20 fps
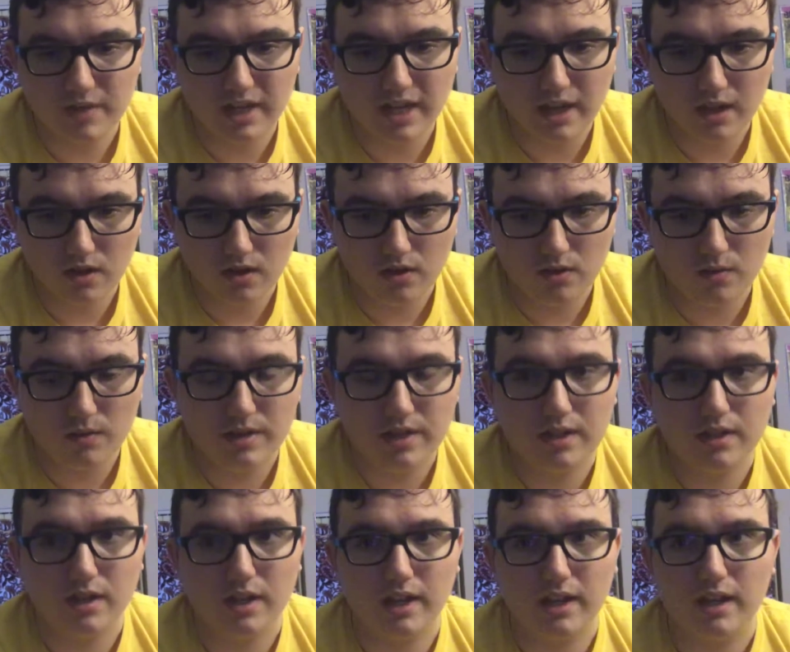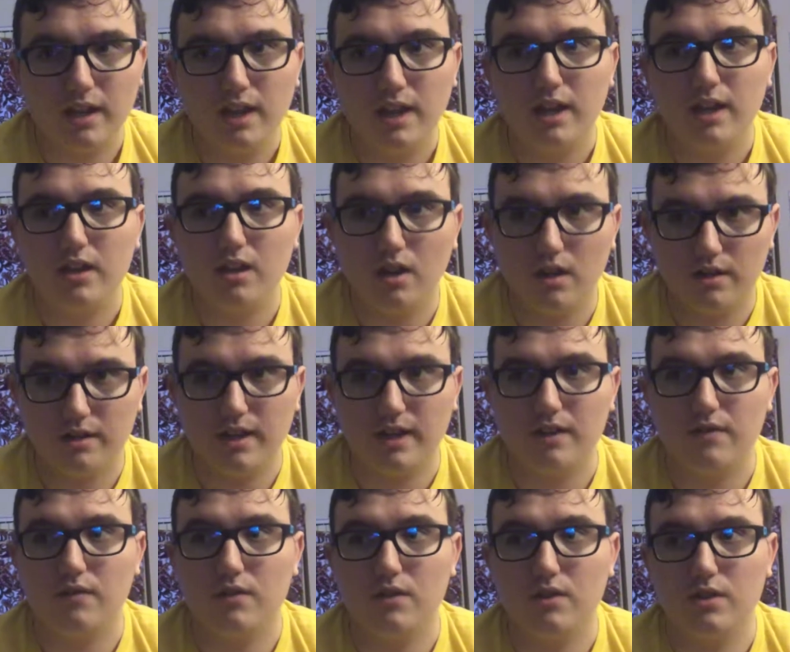yellow. And then, like,
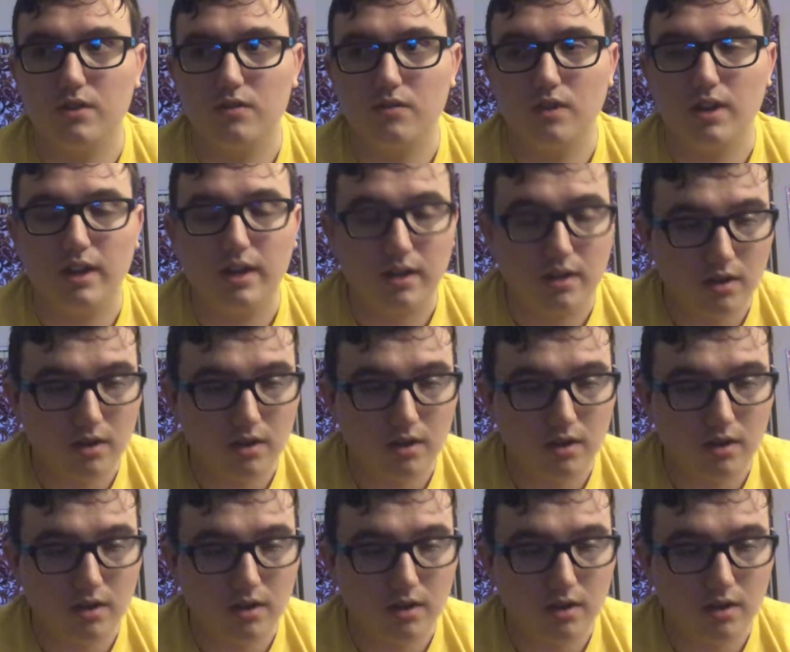contact versus right,